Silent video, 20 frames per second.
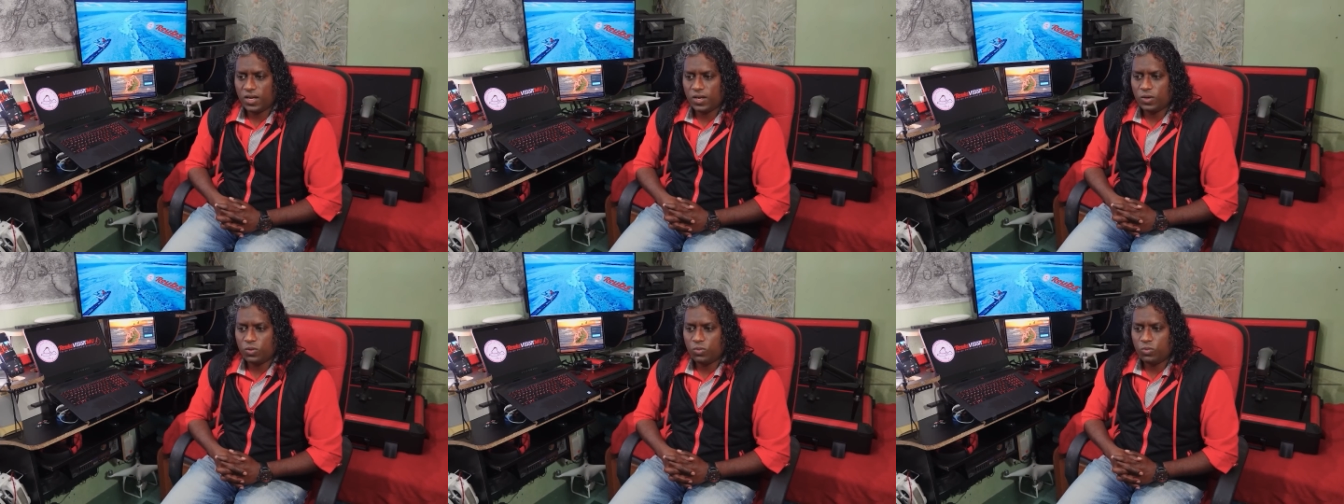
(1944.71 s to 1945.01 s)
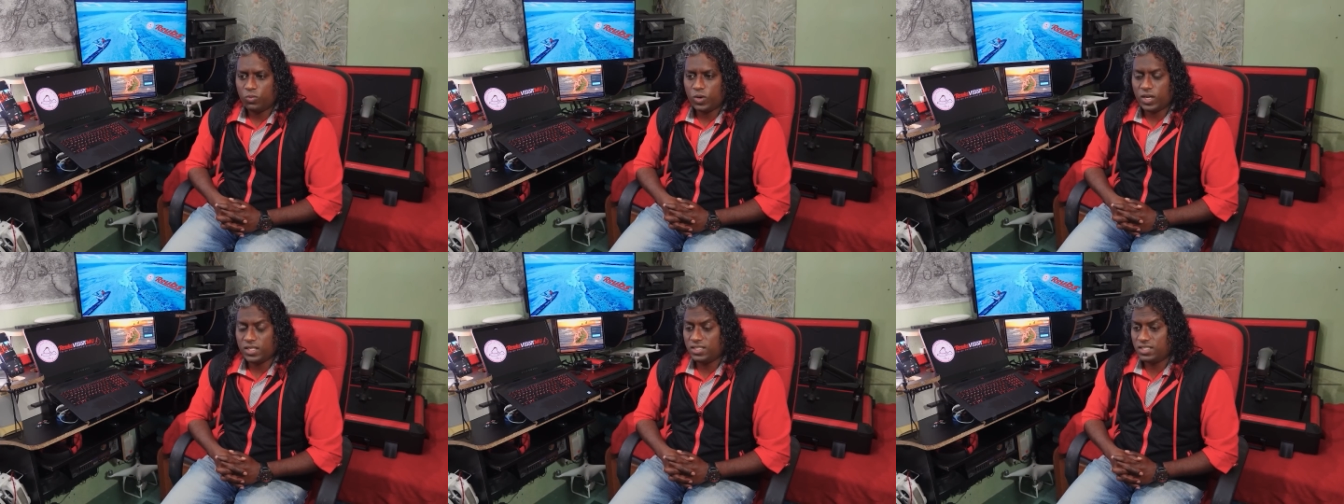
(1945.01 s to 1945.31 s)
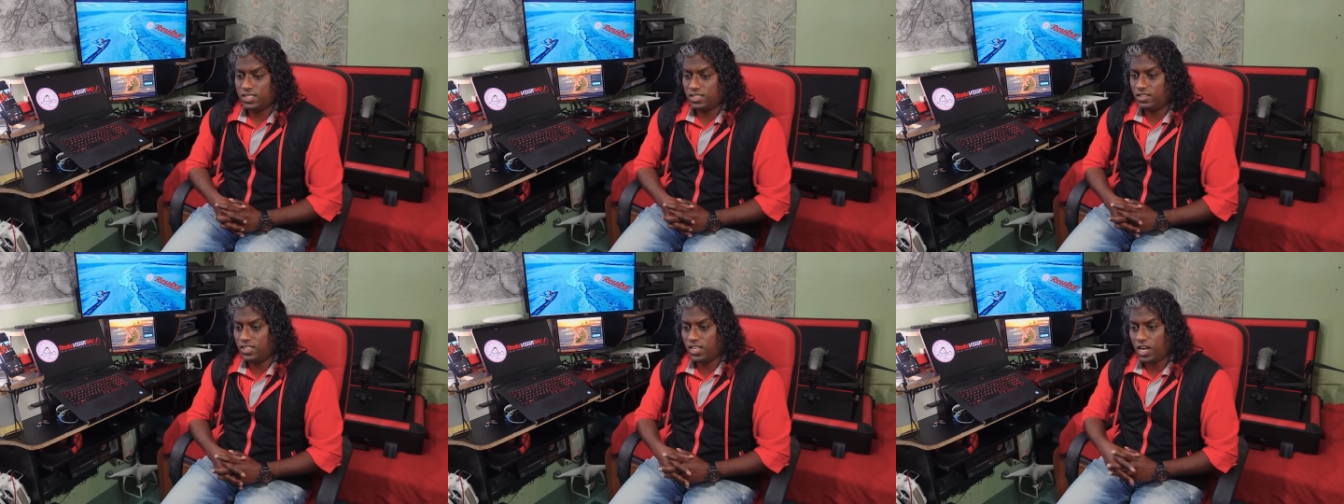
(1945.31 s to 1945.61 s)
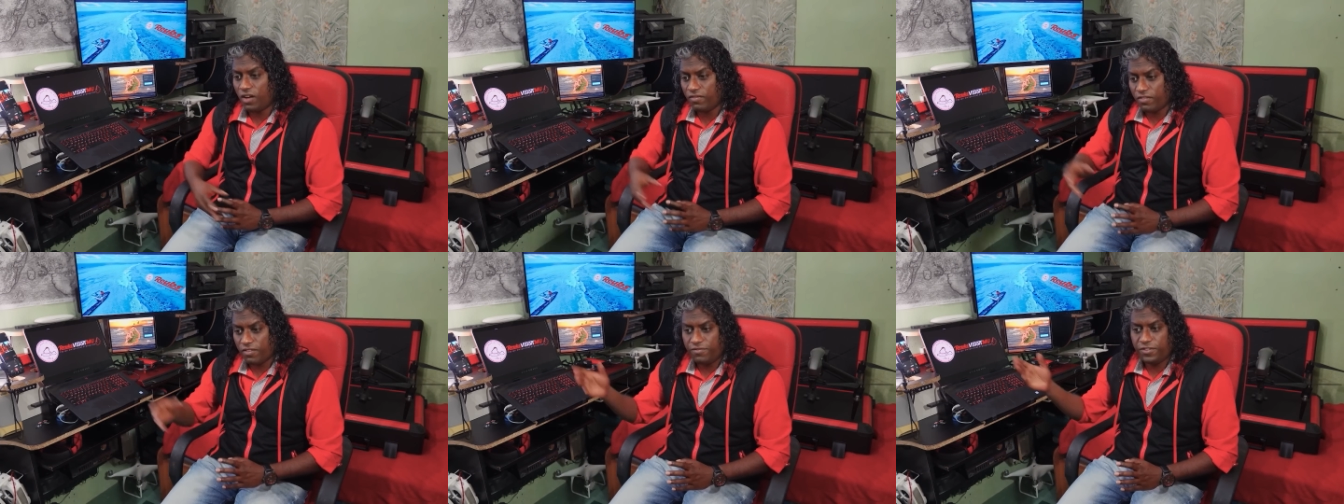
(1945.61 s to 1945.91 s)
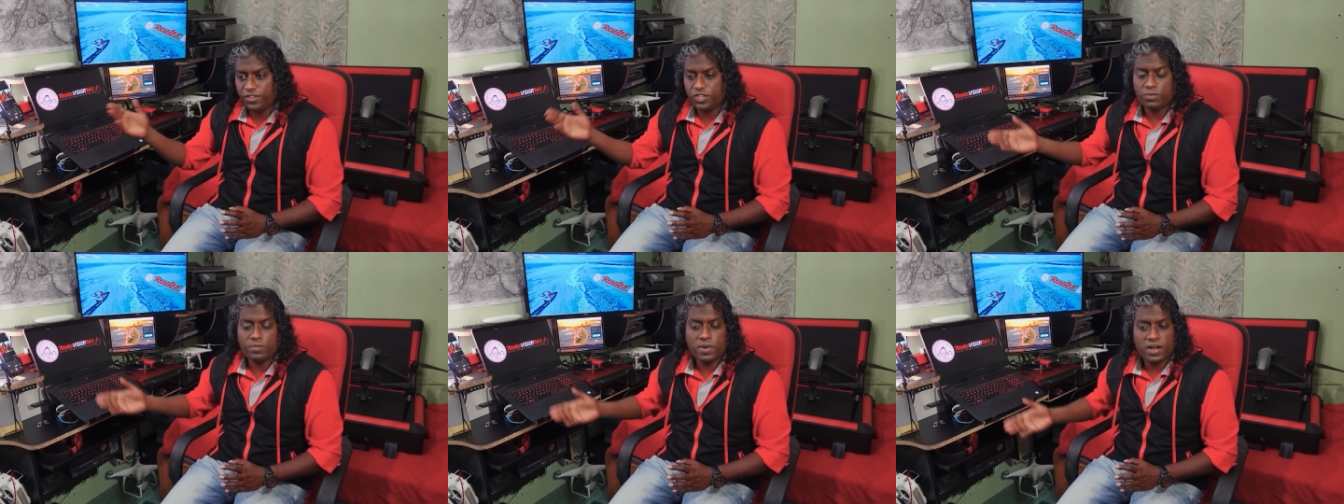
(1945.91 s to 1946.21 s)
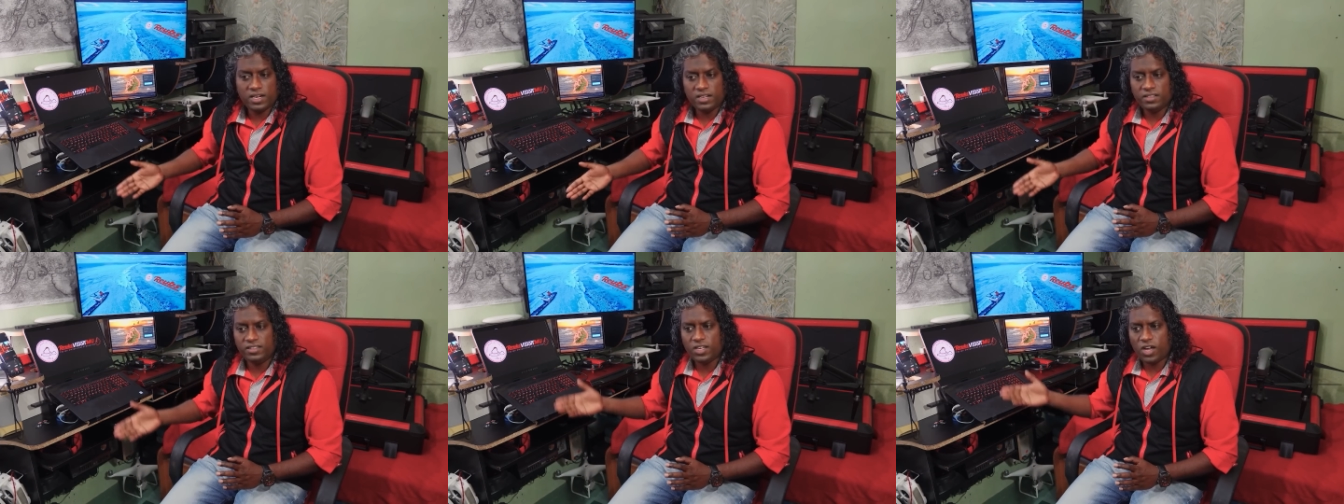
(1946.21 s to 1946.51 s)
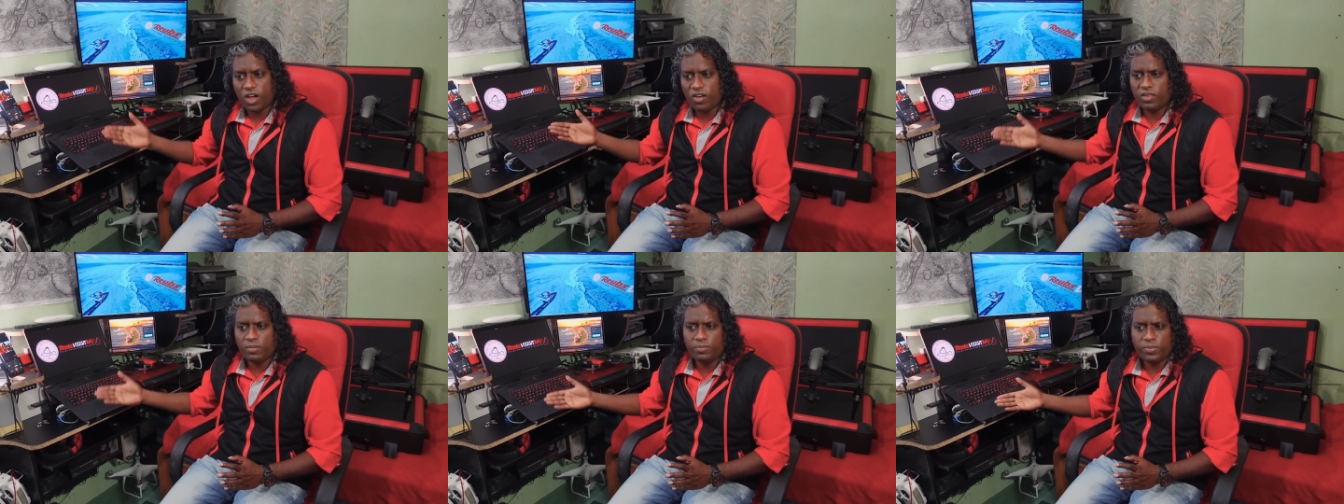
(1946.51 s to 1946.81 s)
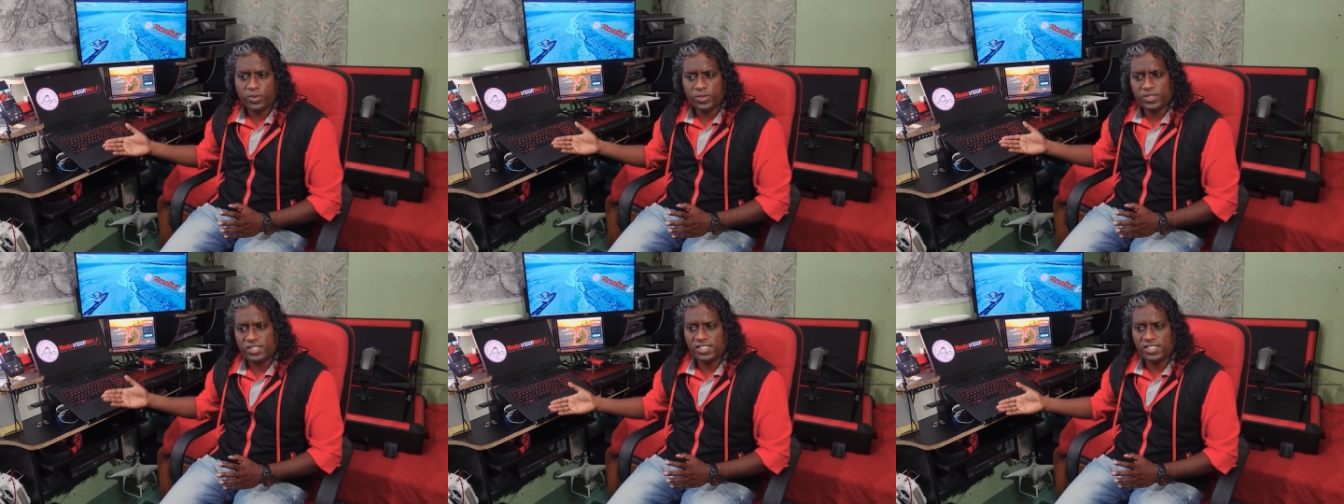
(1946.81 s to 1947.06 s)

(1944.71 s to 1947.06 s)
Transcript: what the other fishermen in the other boat